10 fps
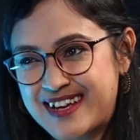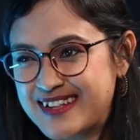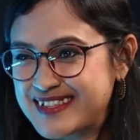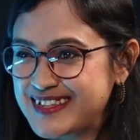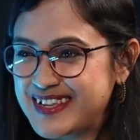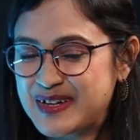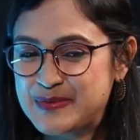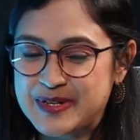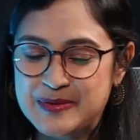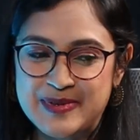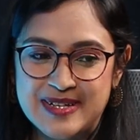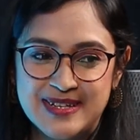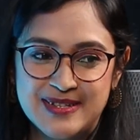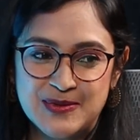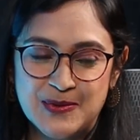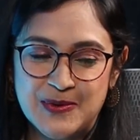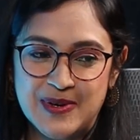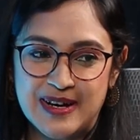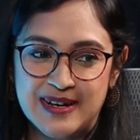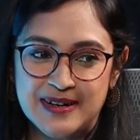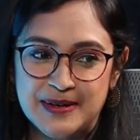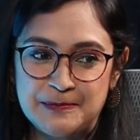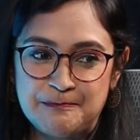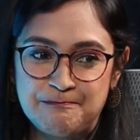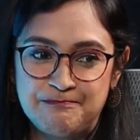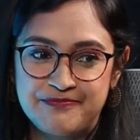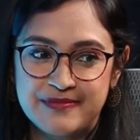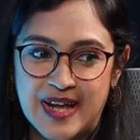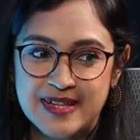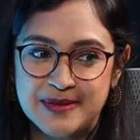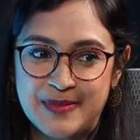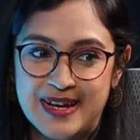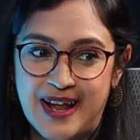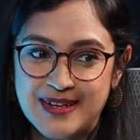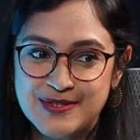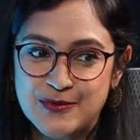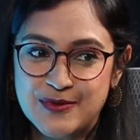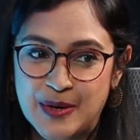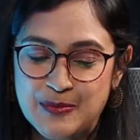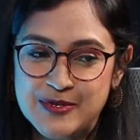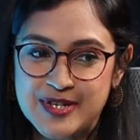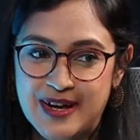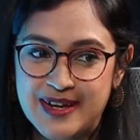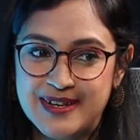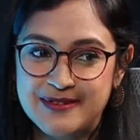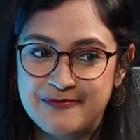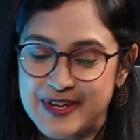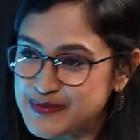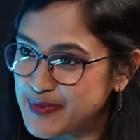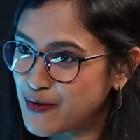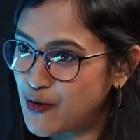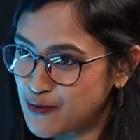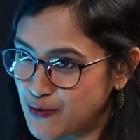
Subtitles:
Jaate the kabhi kabhi. So, I think my last Durga Puja in West Bengal,